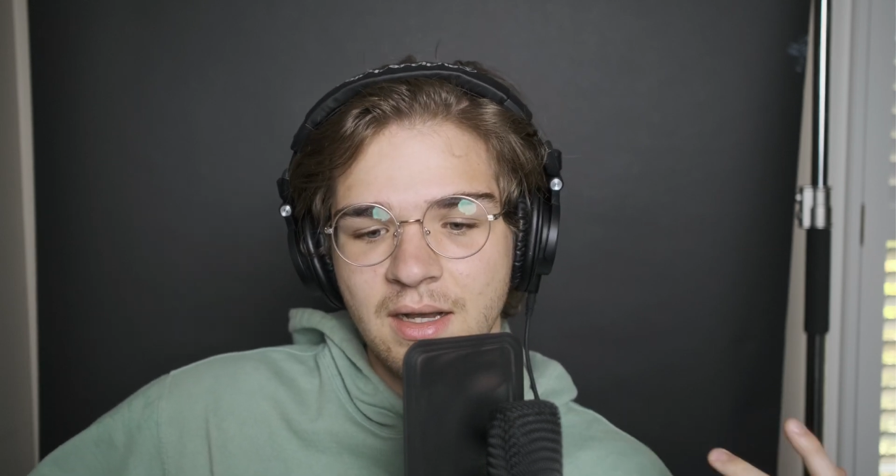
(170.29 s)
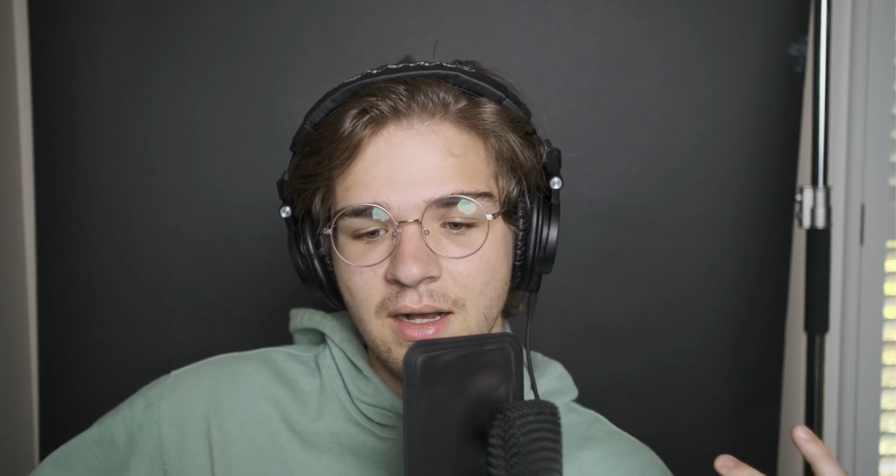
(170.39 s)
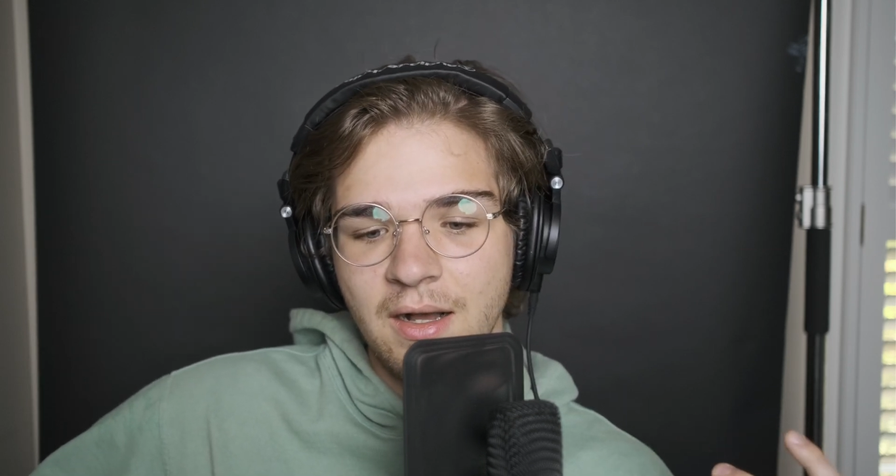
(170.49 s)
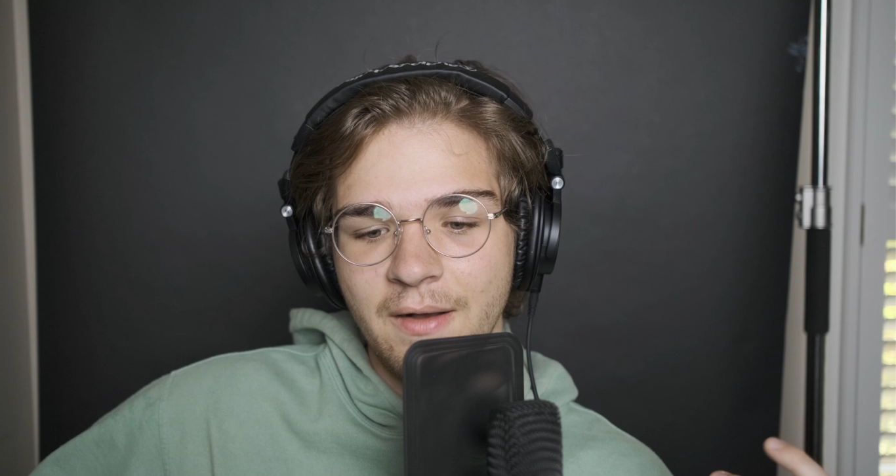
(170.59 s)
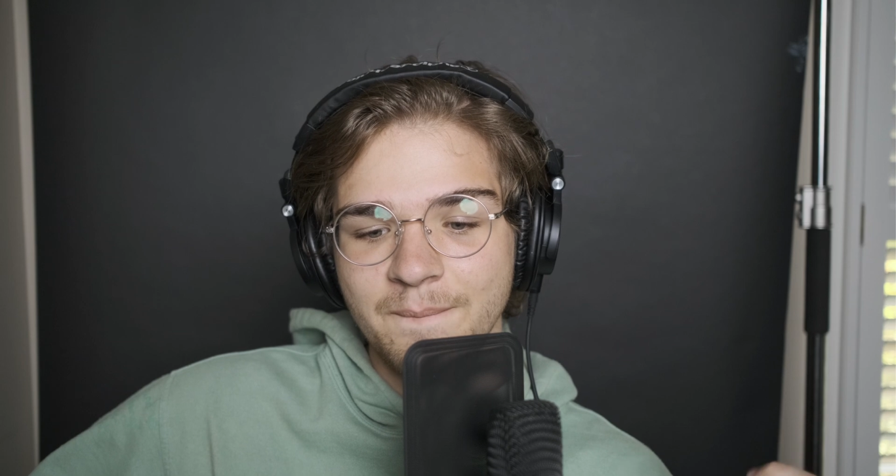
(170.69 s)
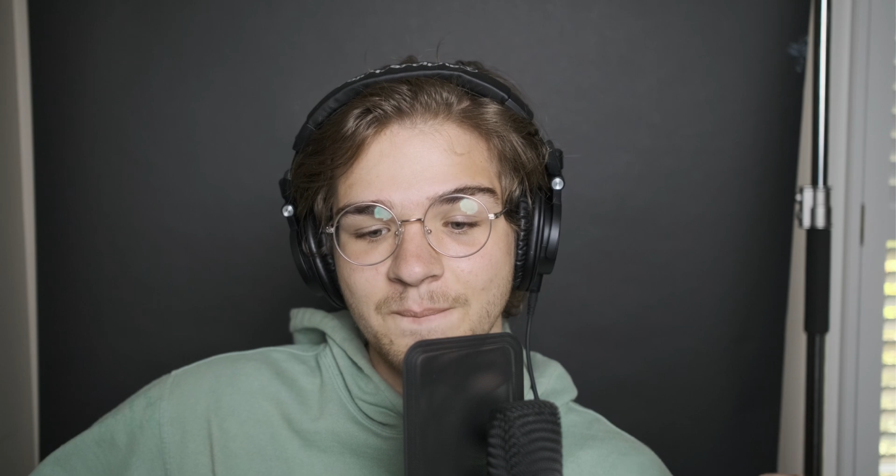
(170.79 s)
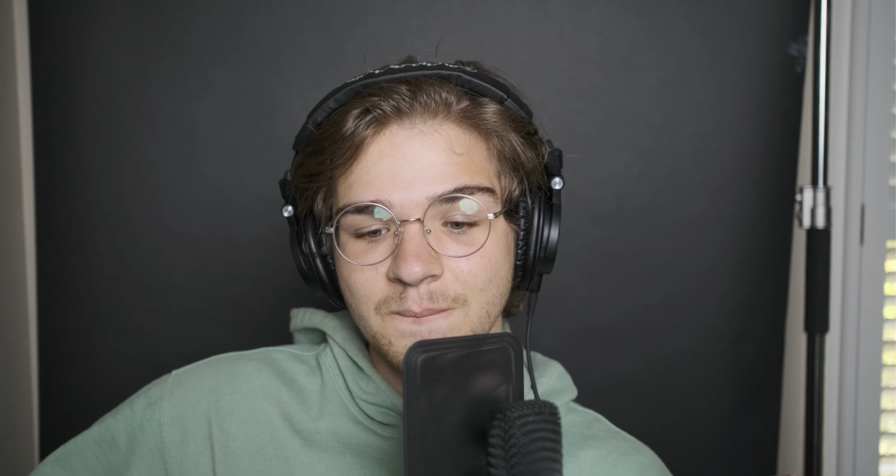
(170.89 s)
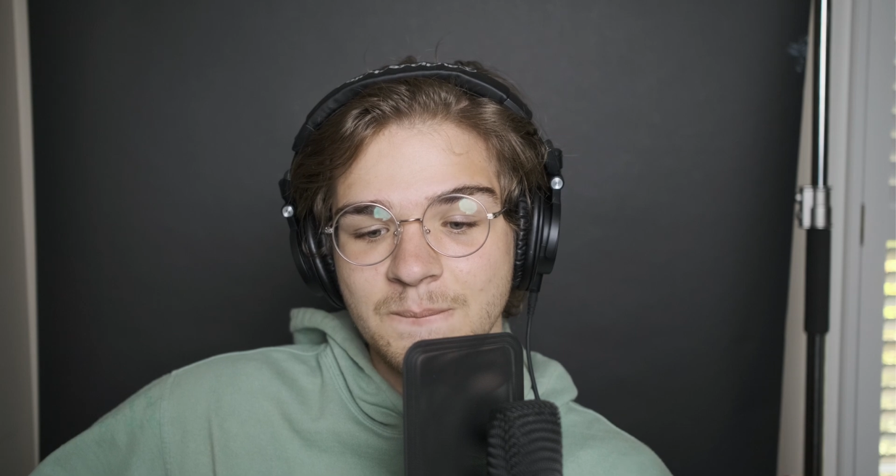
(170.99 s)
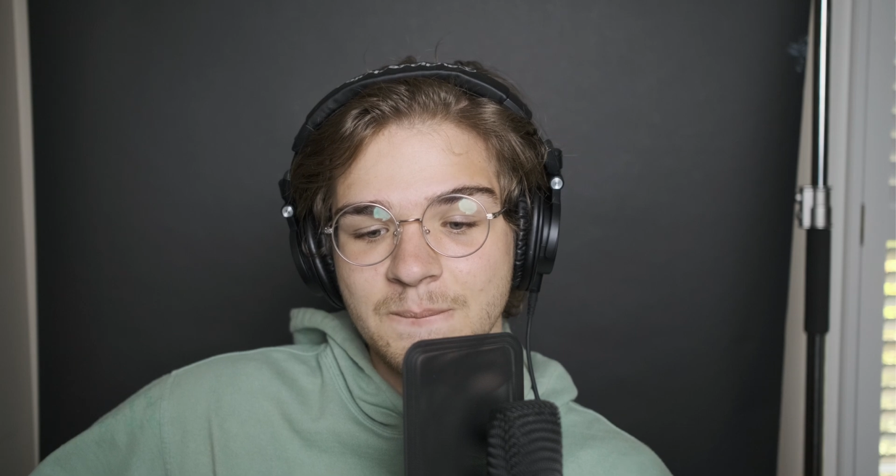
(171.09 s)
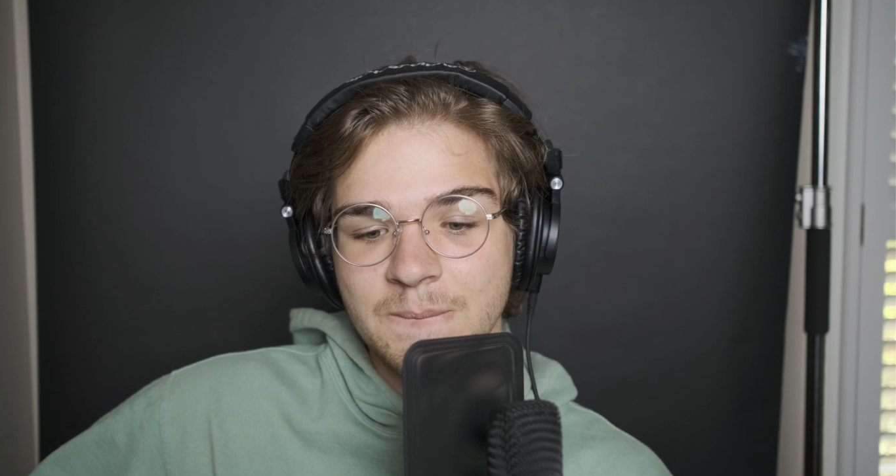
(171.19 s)
And
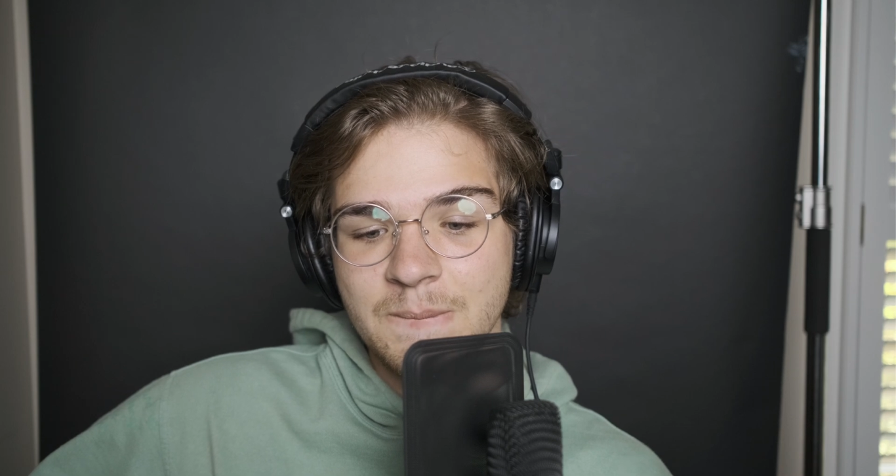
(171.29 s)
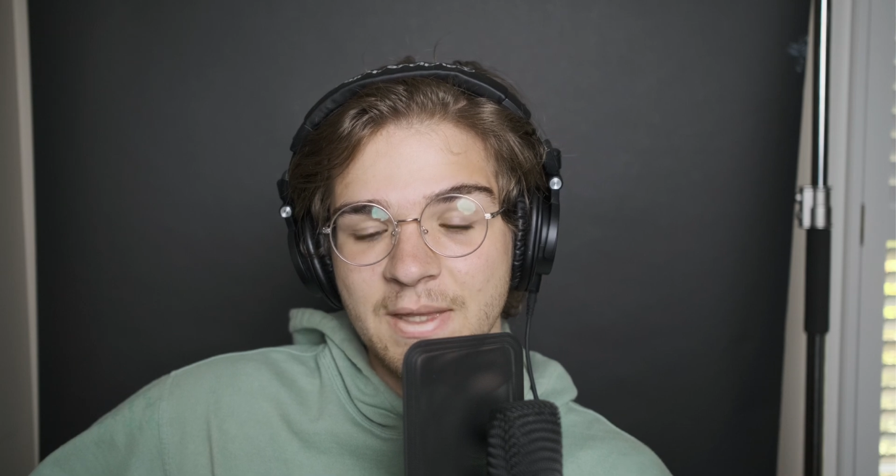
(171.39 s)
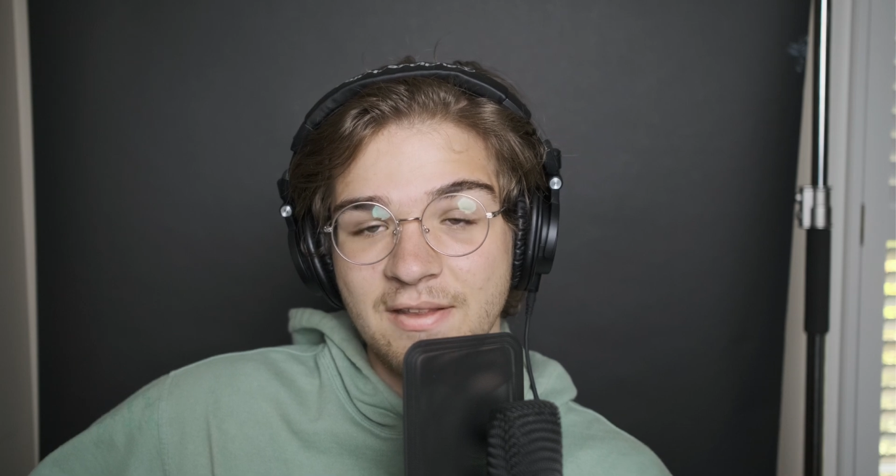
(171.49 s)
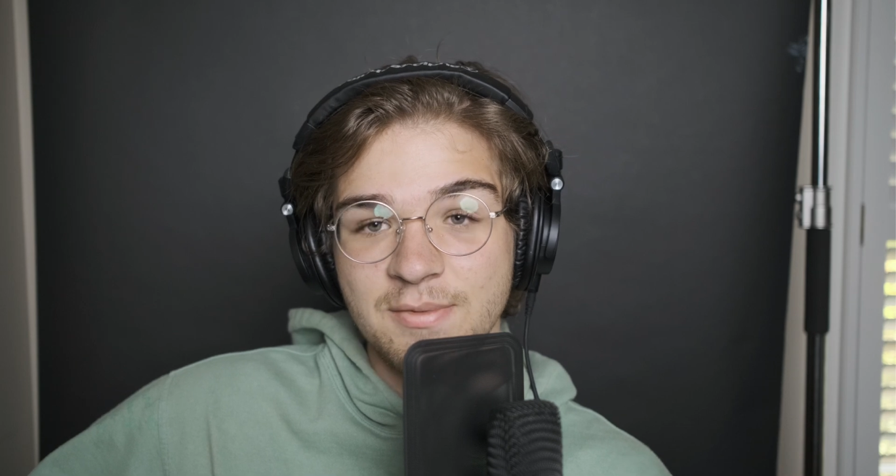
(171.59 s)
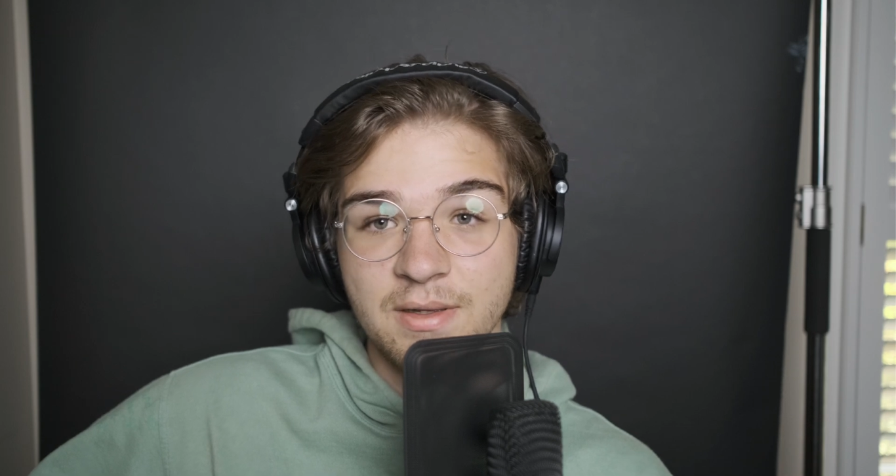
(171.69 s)
that's